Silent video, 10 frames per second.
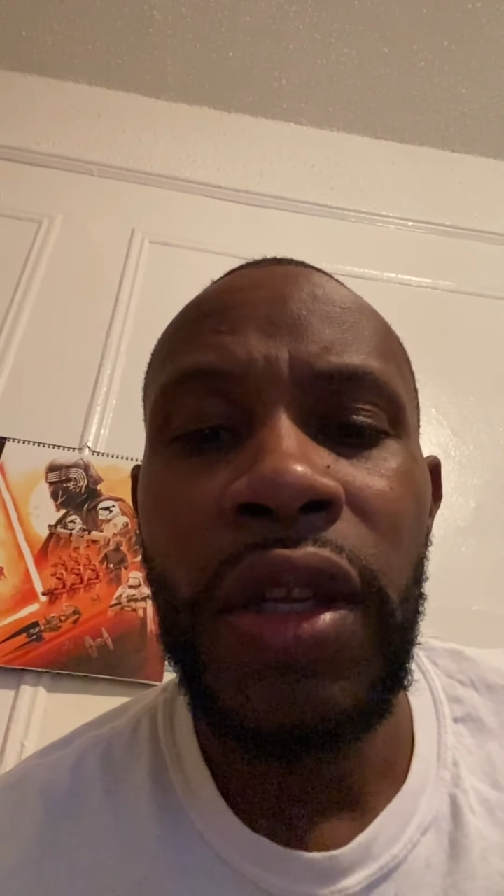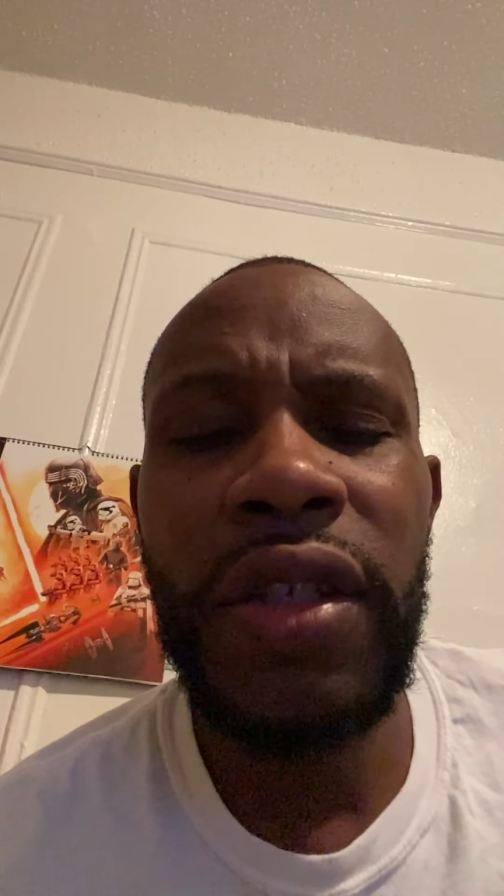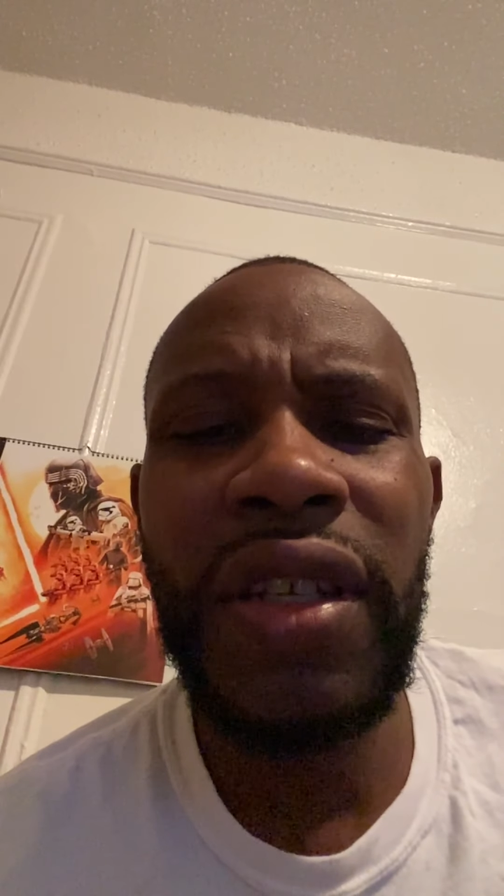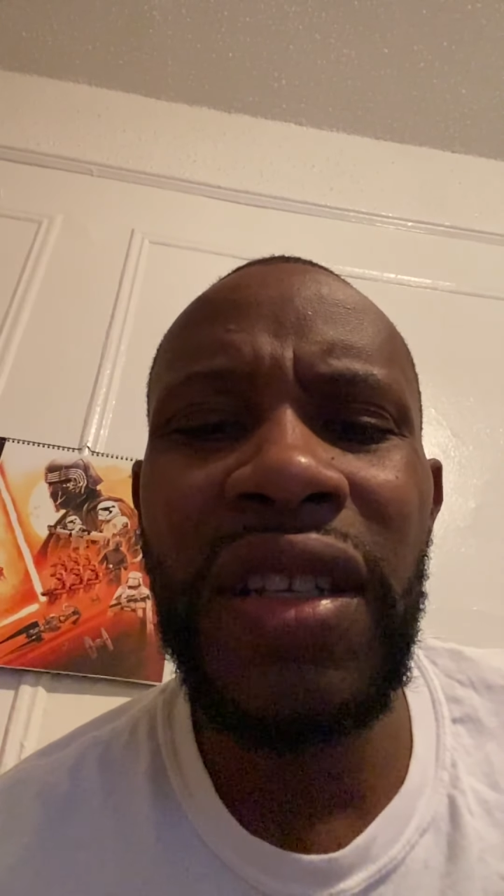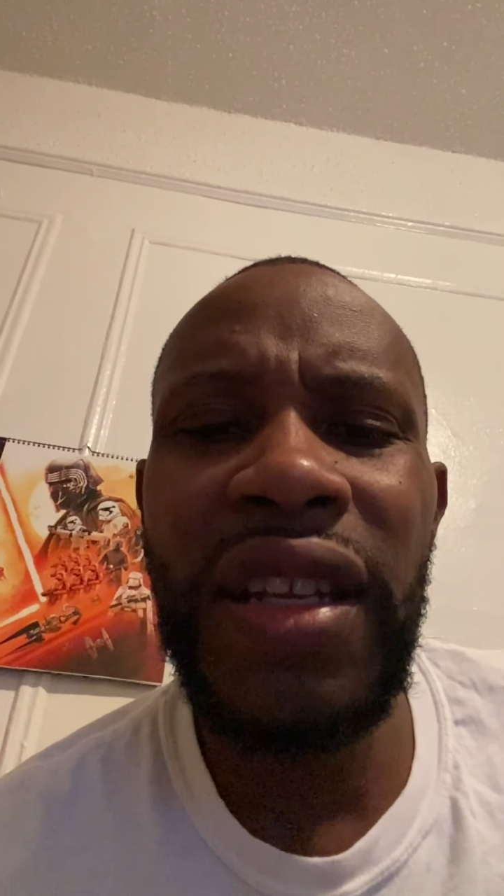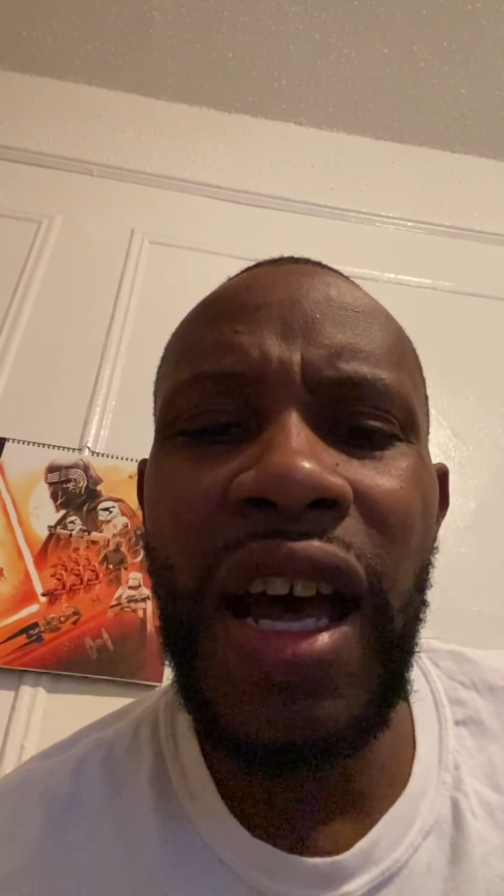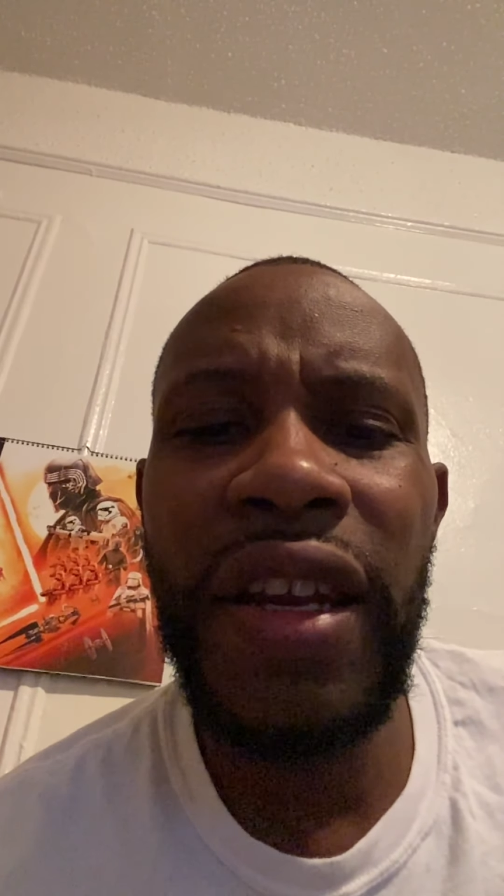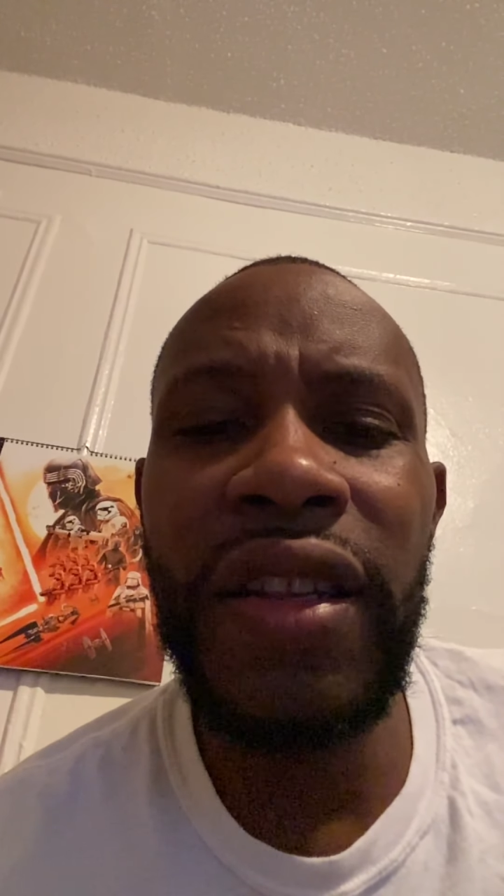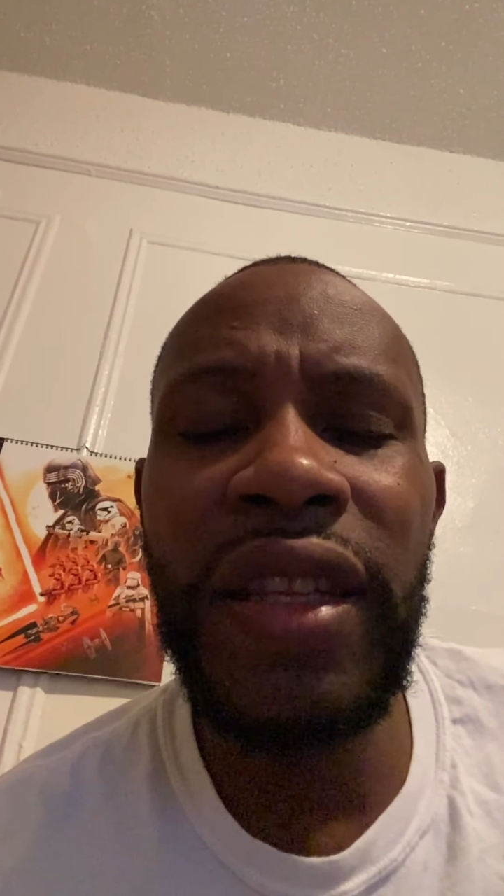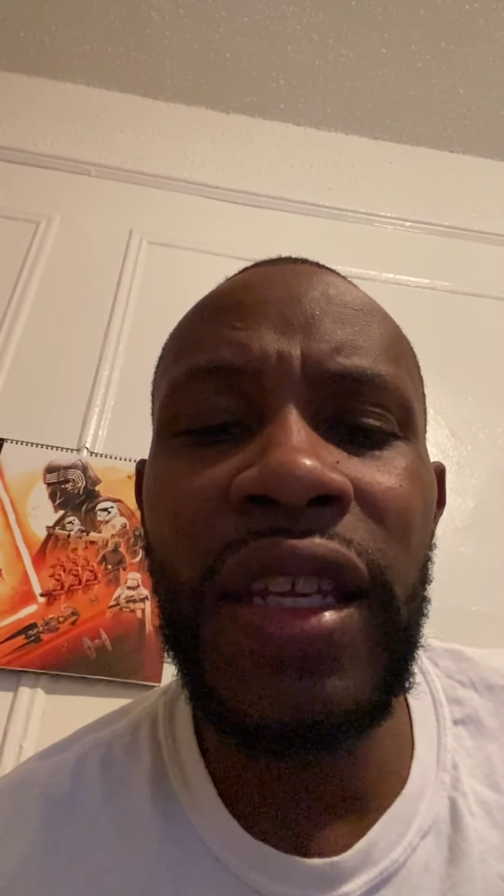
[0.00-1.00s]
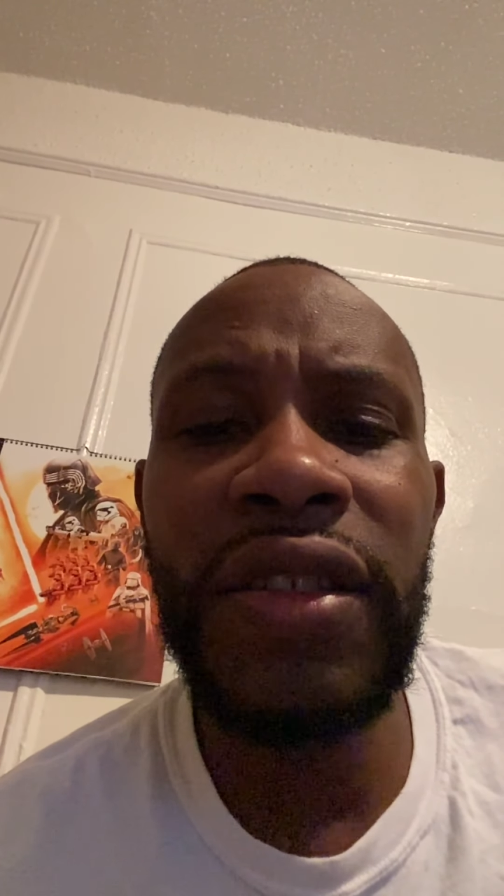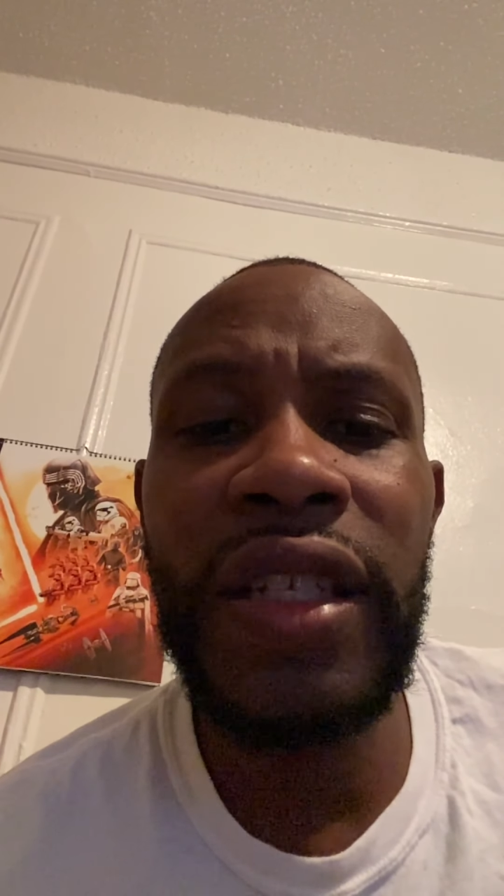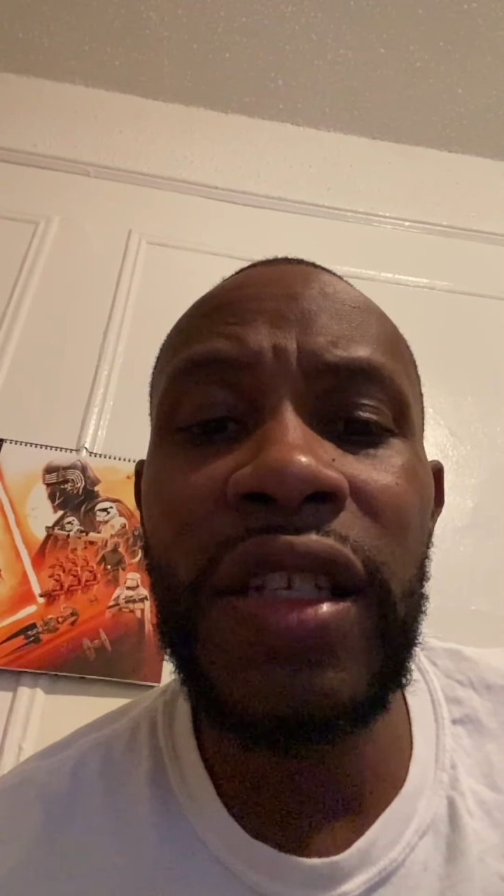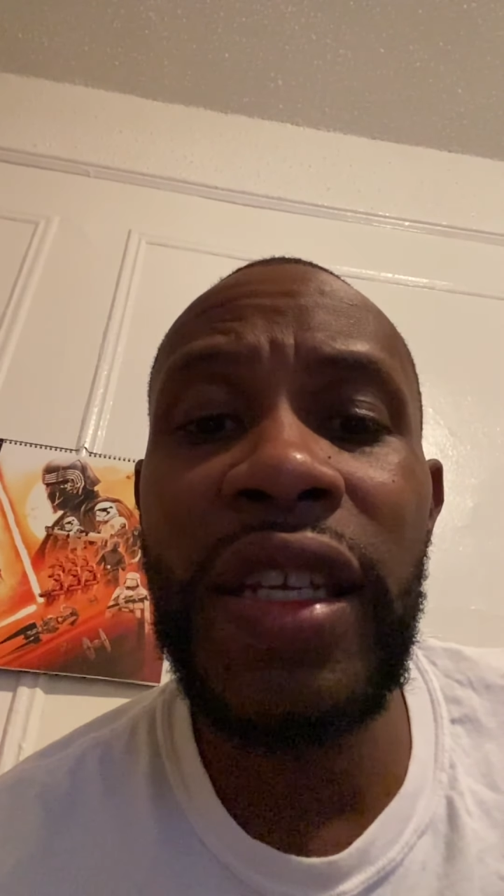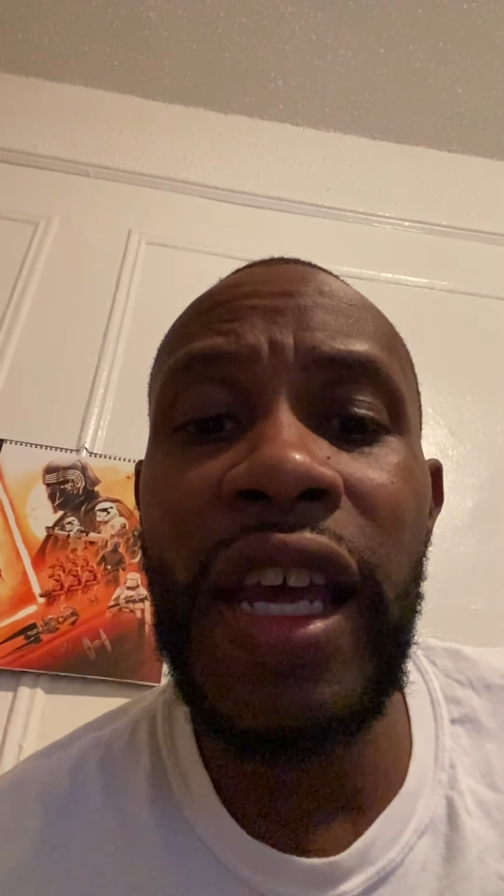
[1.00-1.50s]
There's a lot of
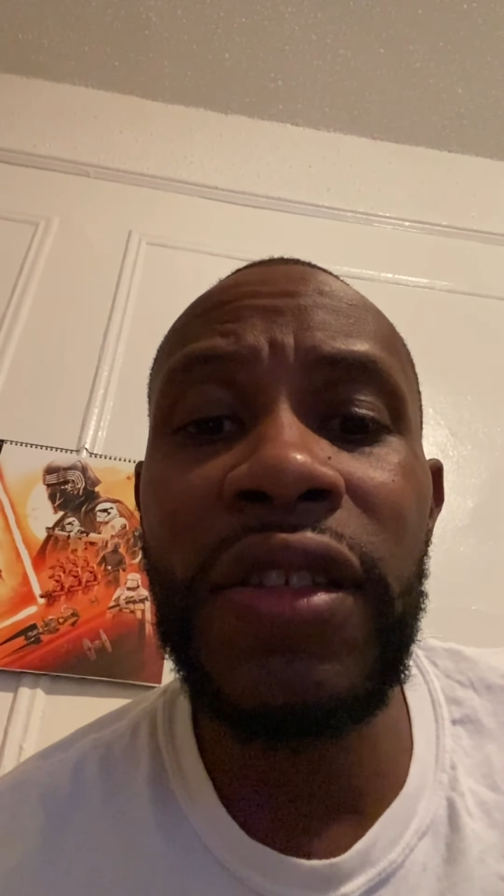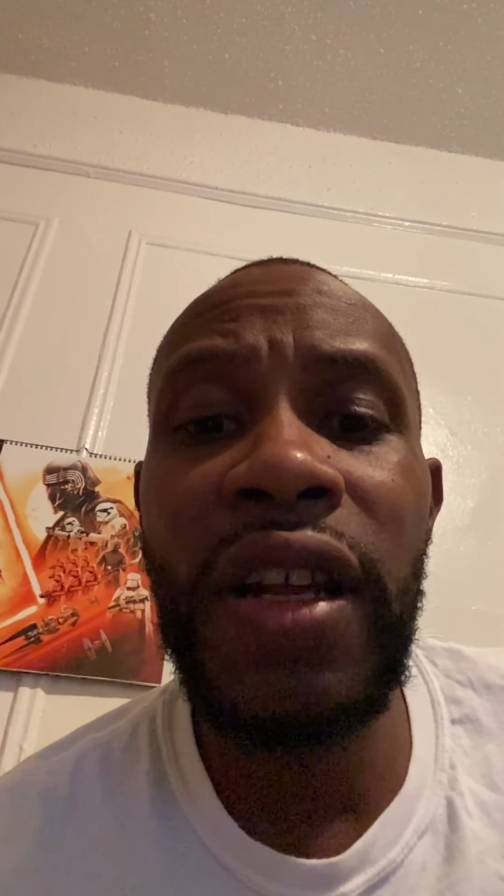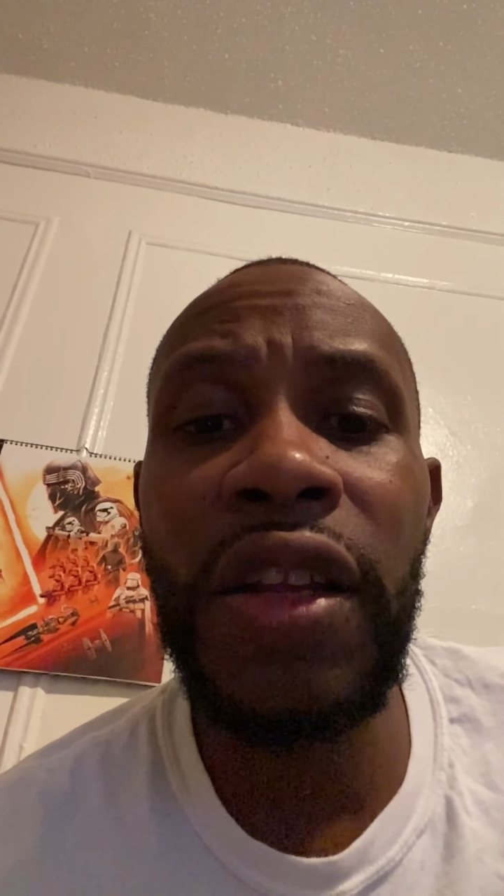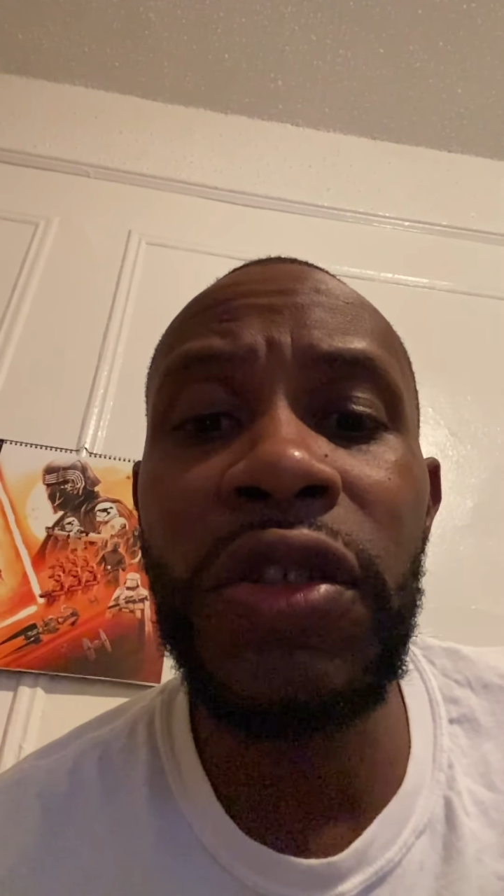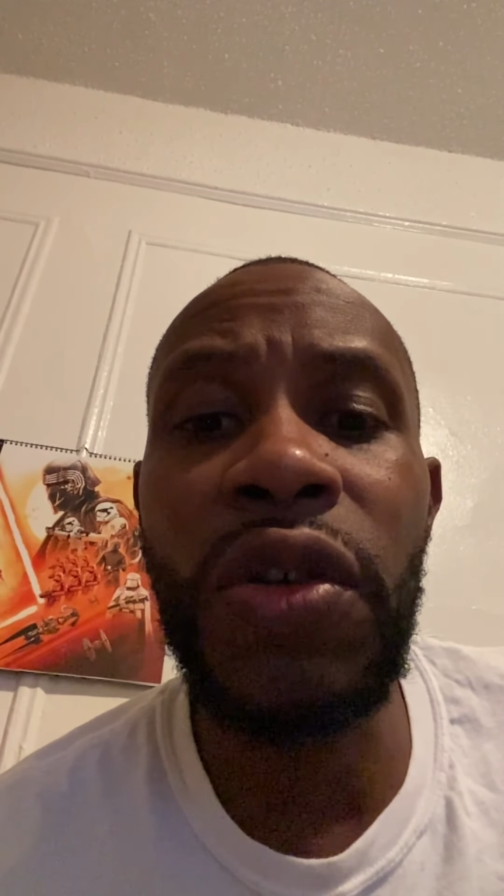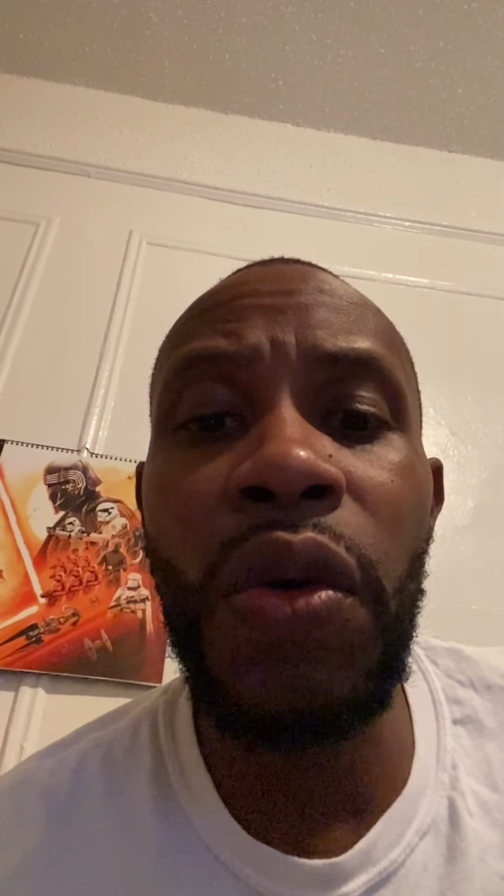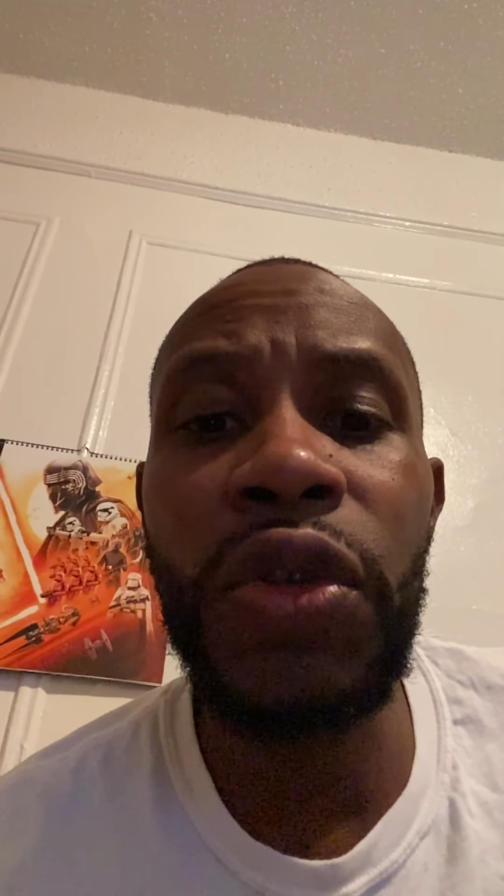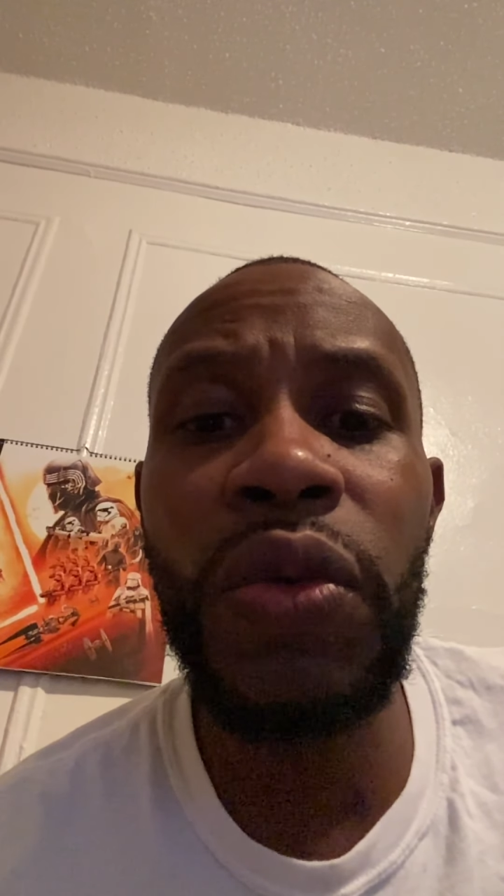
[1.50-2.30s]
things that tax dollars go